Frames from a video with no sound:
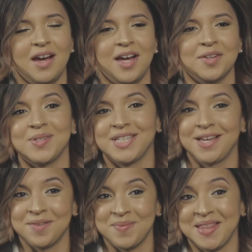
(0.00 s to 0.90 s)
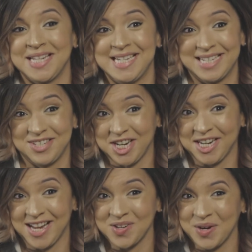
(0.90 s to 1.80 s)
I would tell them that they need to
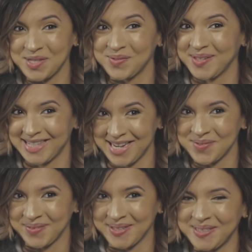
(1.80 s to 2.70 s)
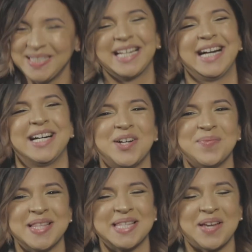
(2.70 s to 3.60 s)
check out CrossFit Sayreville.
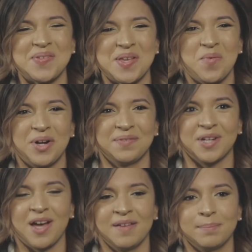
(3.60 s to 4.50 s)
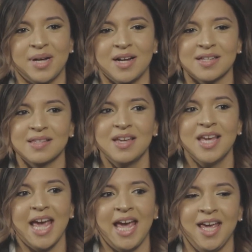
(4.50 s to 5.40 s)
It's definitely a one-of-a-kind box.
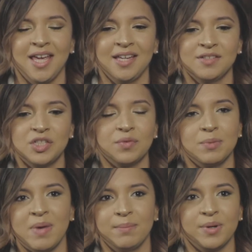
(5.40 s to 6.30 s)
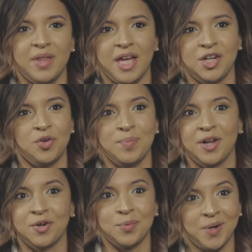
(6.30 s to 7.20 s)
And to remember that no
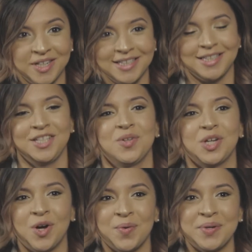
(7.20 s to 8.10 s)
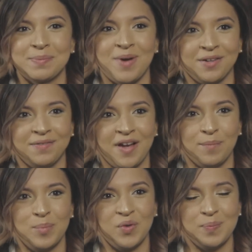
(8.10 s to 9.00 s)
matter what, you can always
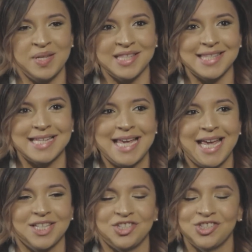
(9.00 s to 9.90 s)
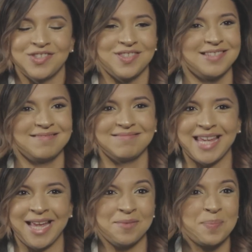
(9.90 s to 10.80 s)
modify movements. Just
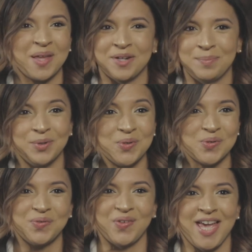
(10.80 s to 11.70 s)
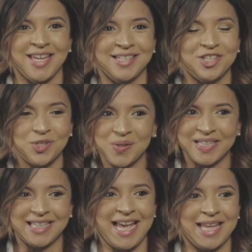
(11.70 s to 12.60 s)
get up there and move and do
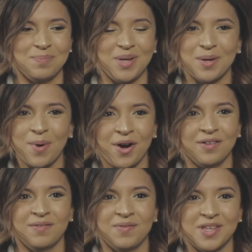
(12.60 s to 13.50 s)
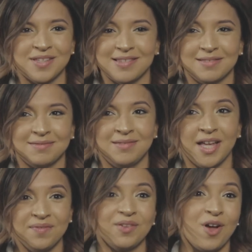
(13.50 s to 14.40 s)
it and be a part of this
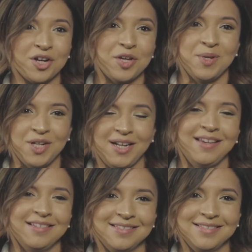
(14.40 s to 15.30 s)
lifelong community.